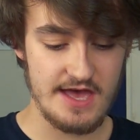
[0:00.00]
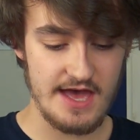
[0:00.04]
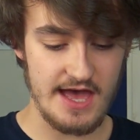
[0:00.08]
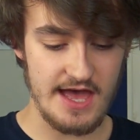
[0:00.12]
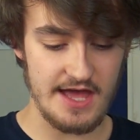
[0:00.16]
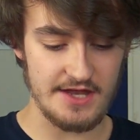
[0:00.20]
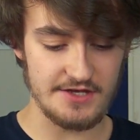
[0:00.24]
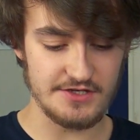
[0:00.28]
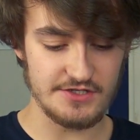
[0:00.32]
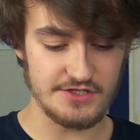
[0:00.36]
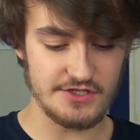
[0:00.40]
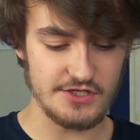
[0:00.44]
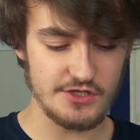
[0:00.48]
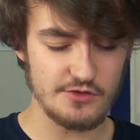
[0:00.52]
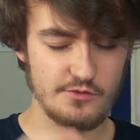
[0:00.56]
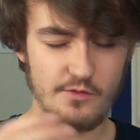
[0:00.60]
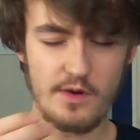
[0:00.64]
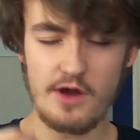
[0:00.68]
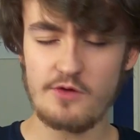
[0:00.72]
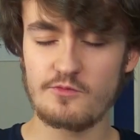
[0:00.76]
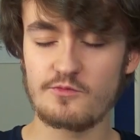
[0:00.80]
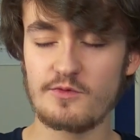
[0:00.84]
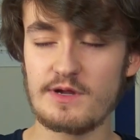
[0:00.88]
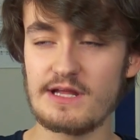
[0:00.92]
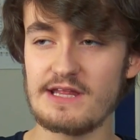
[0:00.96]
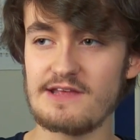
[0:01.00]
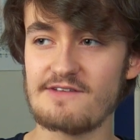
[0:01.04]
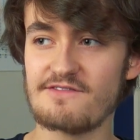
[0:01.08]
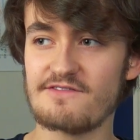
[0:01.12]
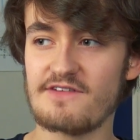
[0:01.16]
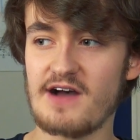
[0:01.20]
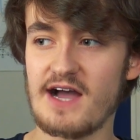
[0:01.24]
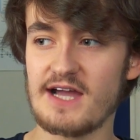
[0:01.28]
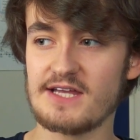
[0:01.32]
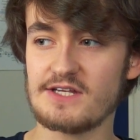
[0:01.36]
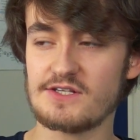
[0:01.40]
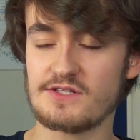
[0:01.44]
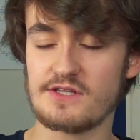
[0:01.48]
and you won't really
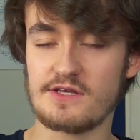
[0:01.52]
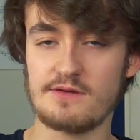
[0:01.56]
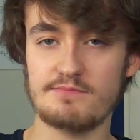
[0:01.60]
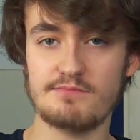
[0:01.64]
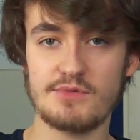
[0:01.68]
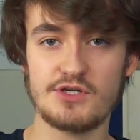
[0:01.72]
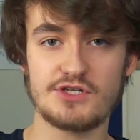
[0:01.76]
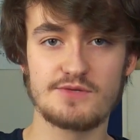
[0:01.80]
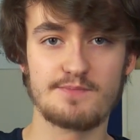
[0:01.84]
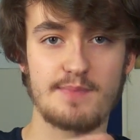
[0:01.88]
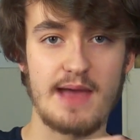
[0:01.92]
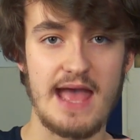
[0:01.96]
find that much